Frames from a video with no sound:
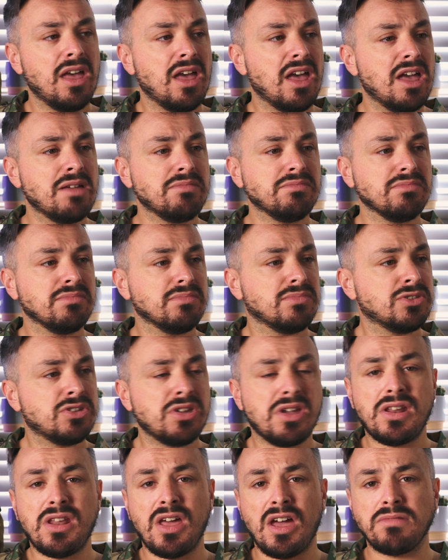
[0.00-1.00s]

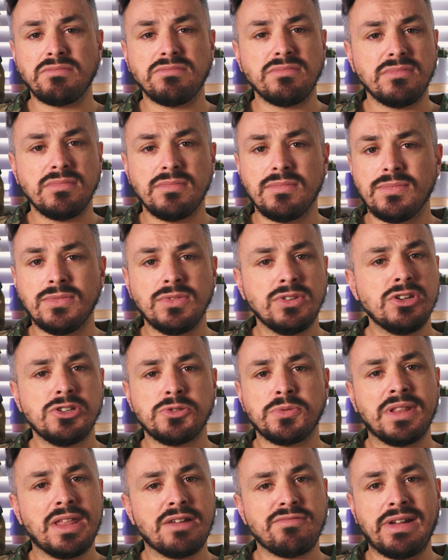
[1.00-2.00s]
Turn up,
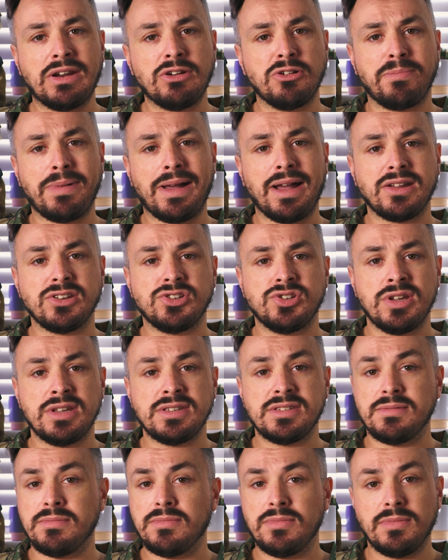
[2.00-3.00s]
use one of their rental
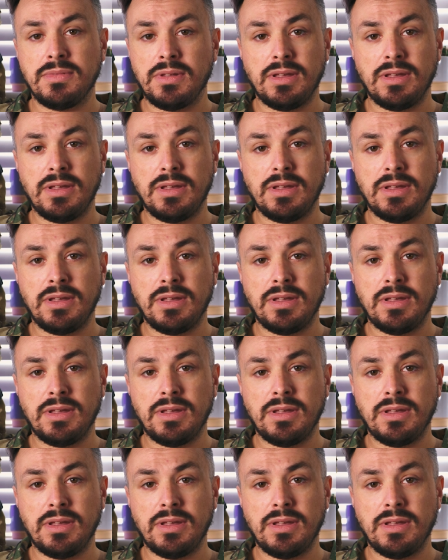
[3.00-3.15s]
packages.